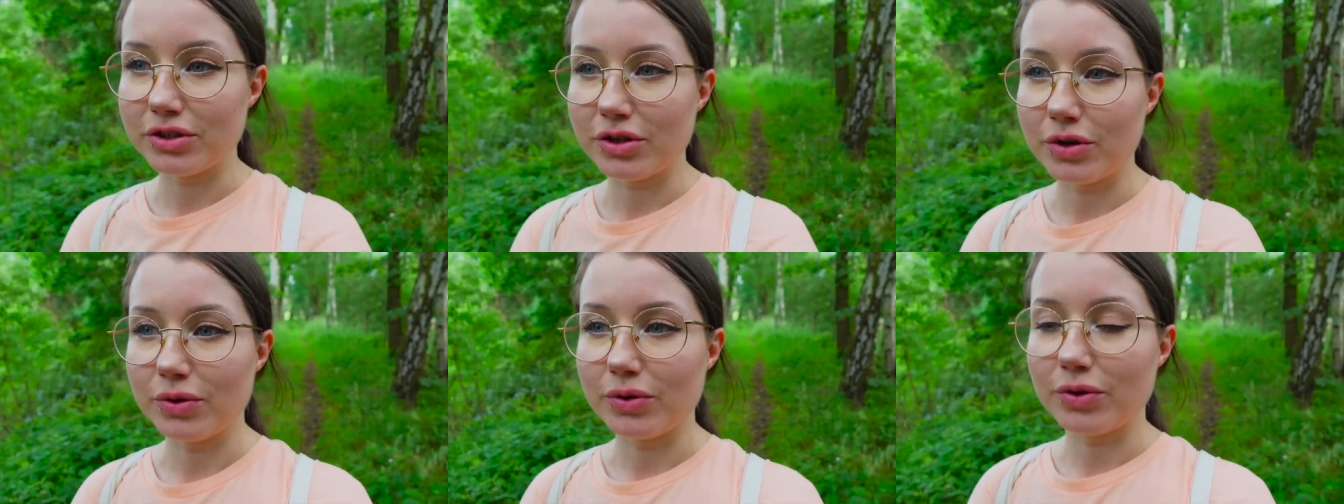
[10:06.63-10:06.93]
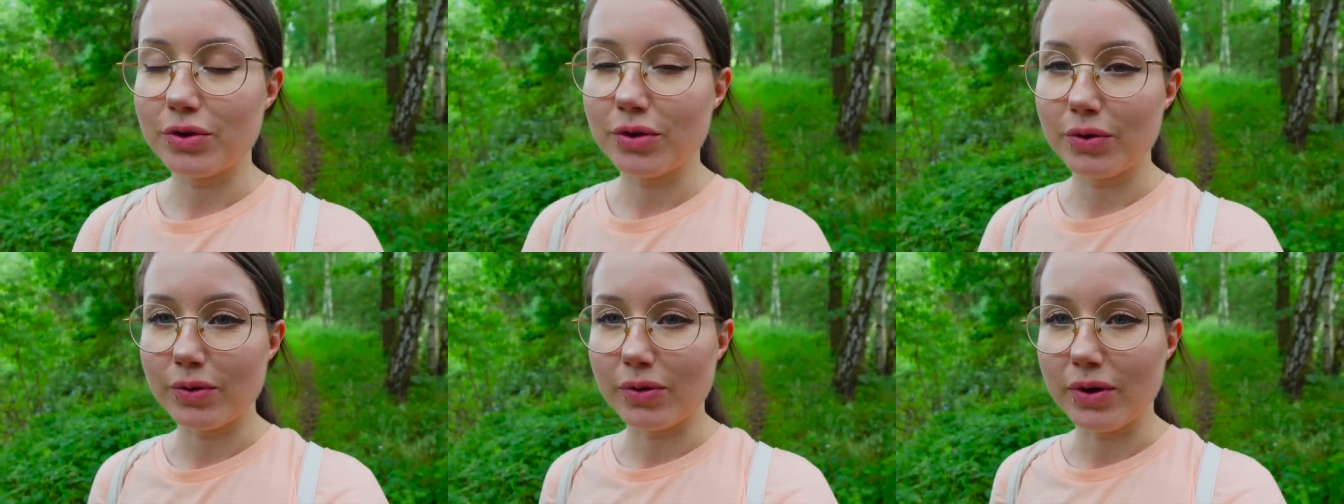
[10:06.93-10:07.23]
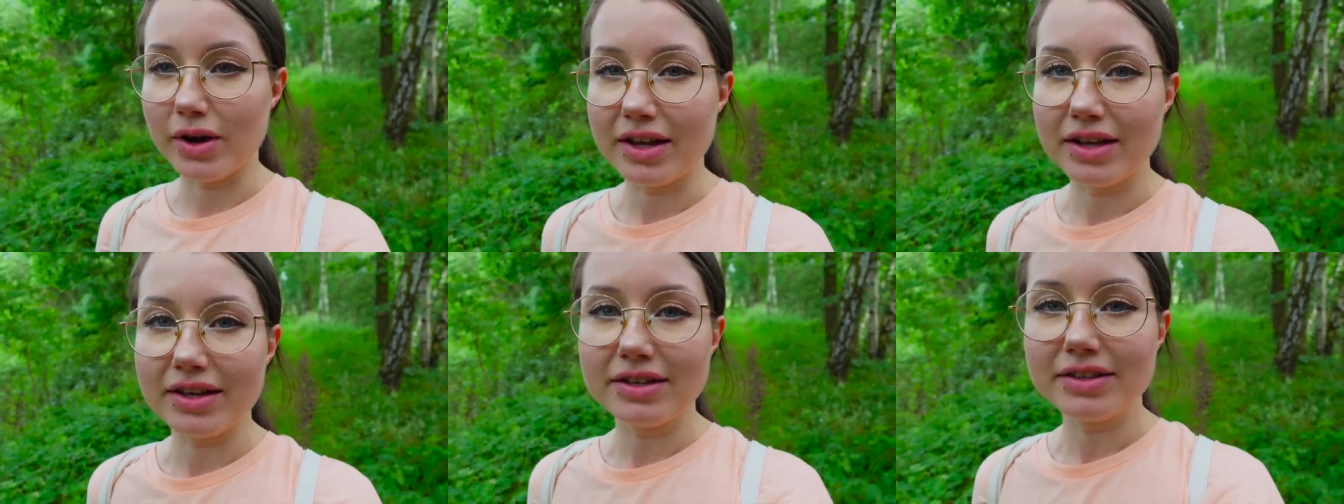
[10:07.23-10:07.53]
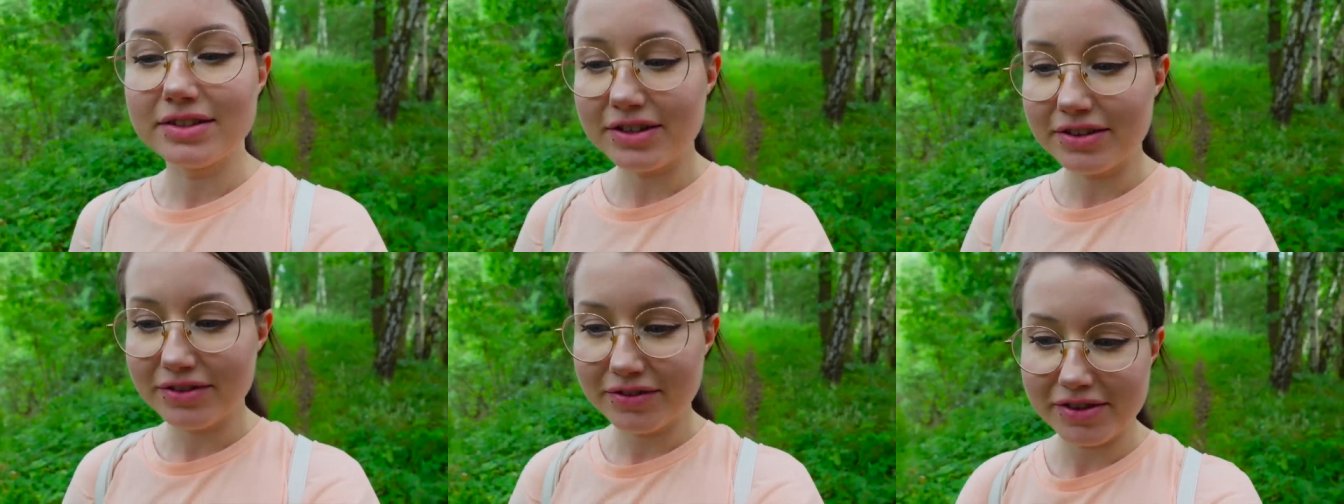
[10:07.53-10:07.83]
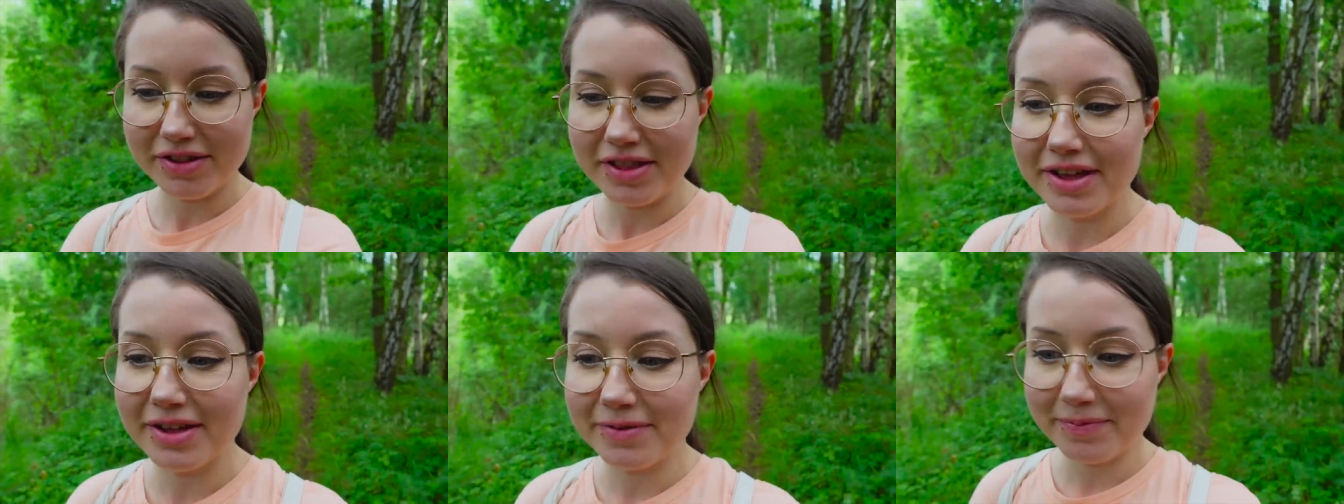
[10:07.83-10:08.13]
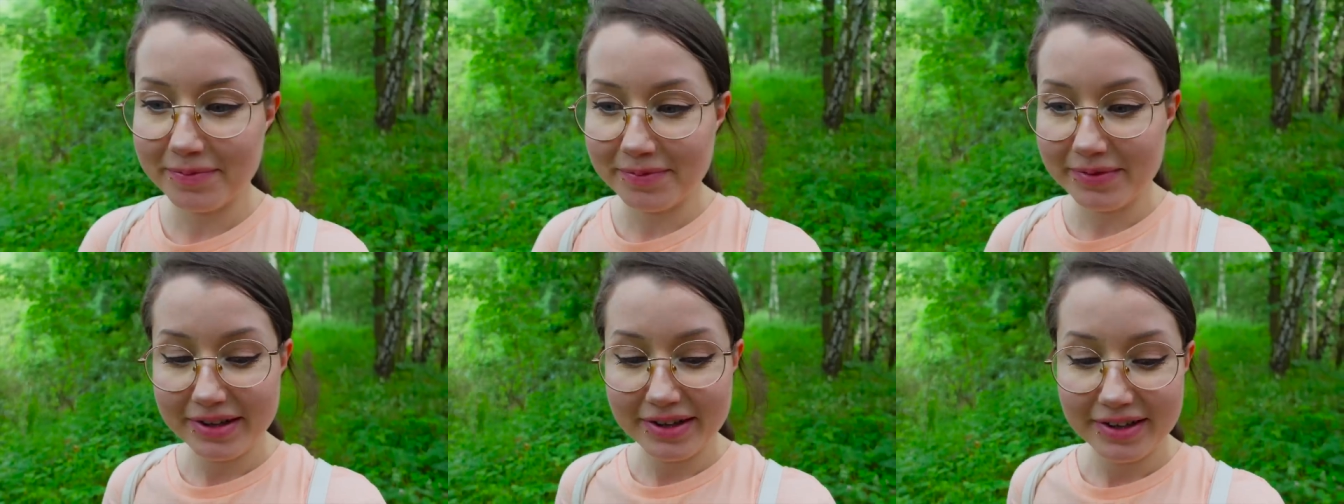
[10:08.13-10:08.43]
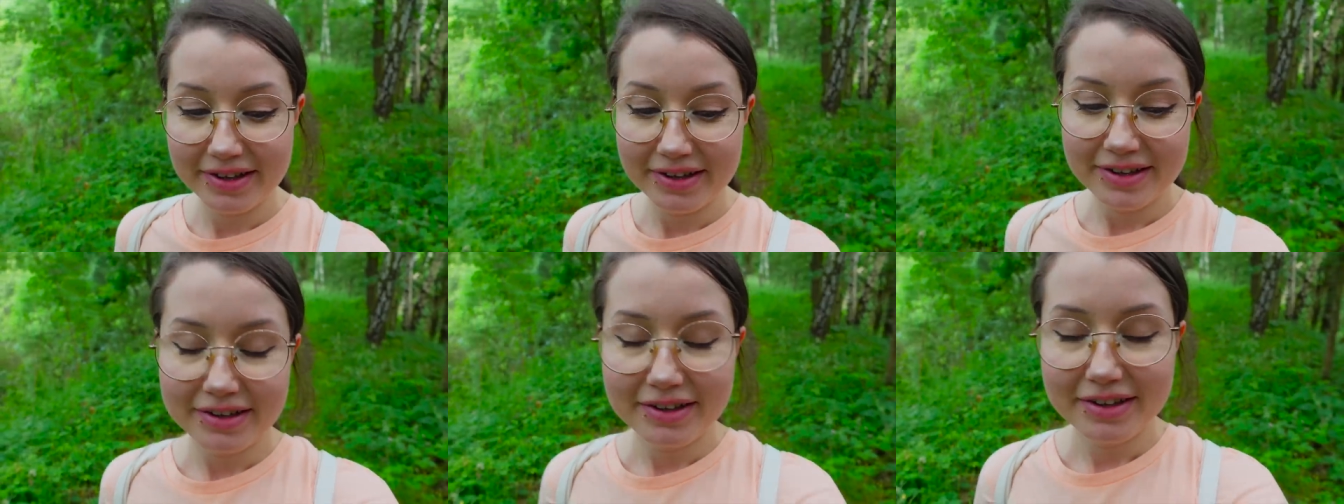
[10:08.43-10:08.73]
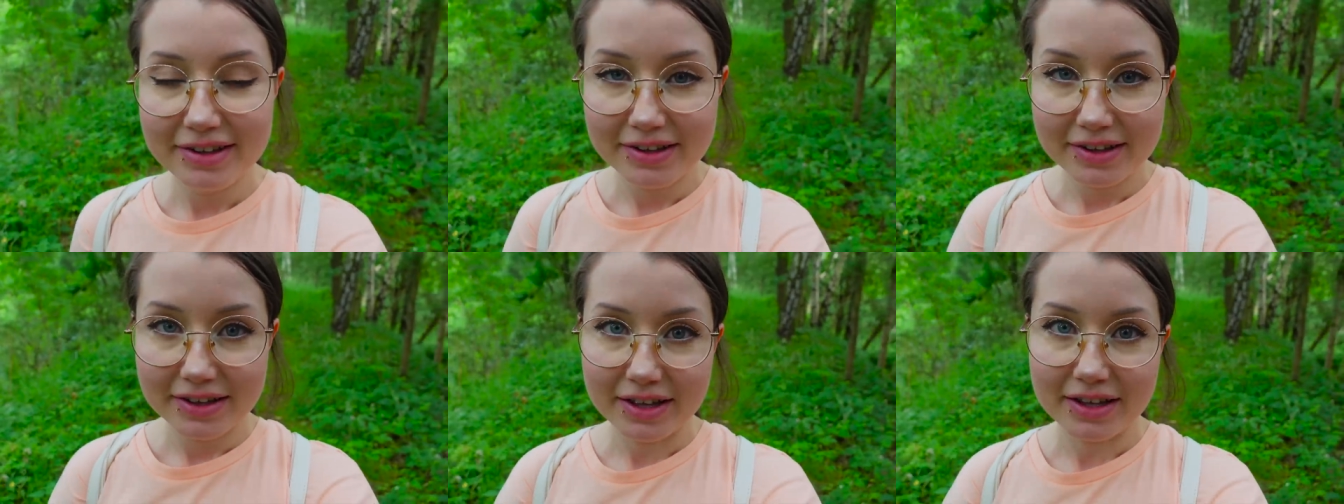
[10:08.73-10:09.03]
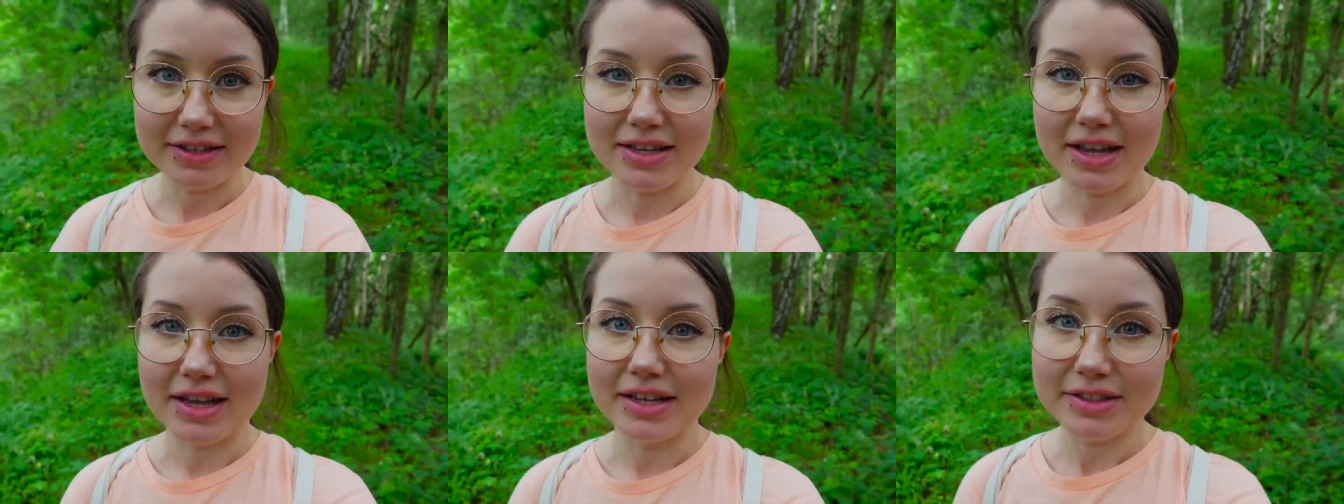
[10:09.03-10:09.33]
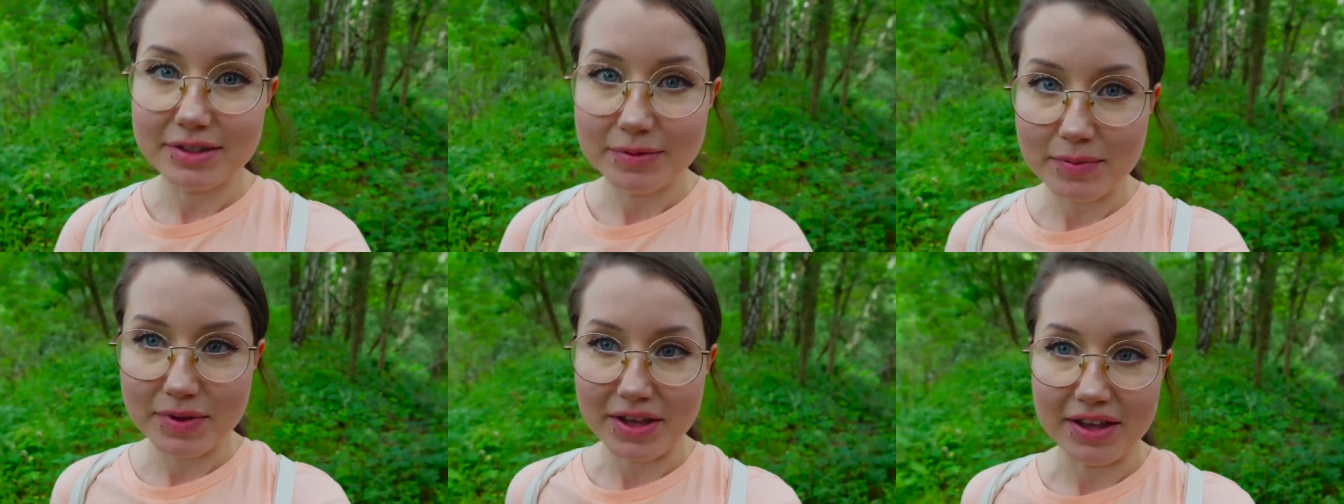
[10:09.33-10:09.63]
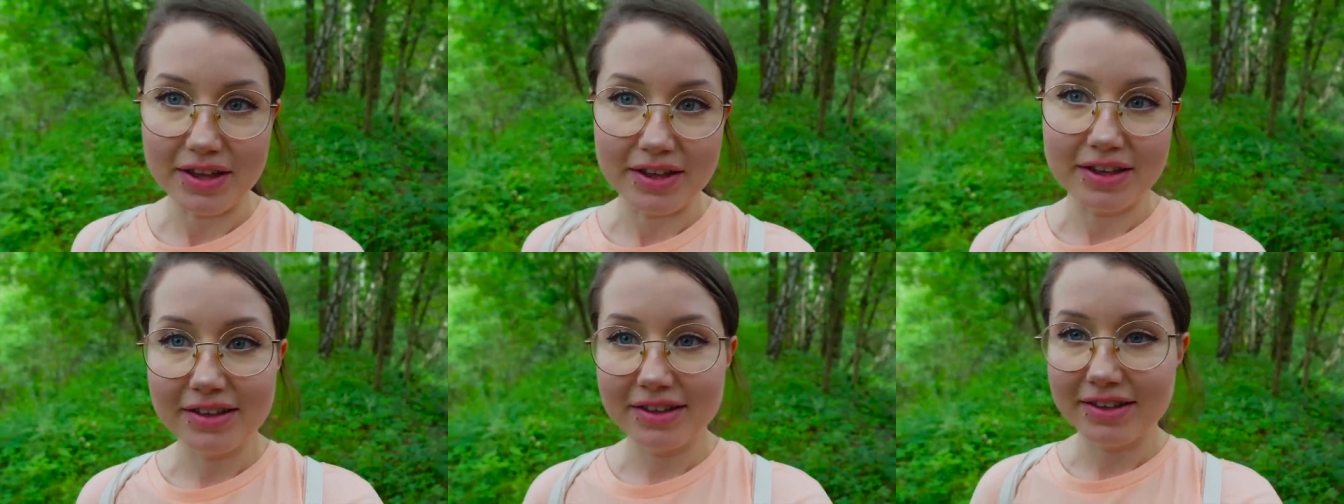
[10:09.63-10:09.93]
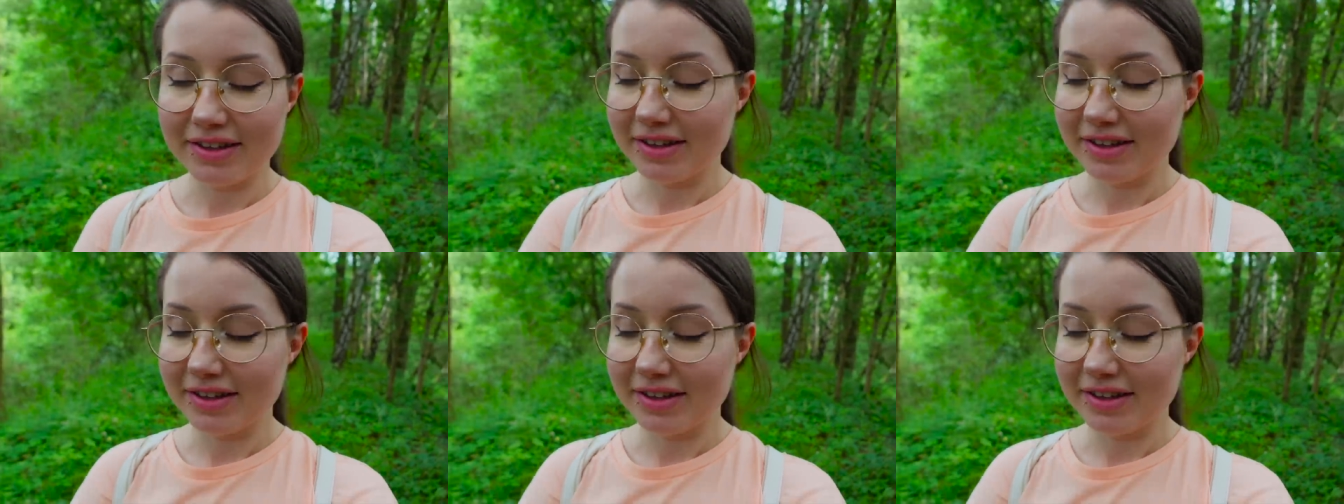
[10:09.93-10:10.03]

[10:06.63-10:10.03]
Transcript: go crazy for them? Because that's me.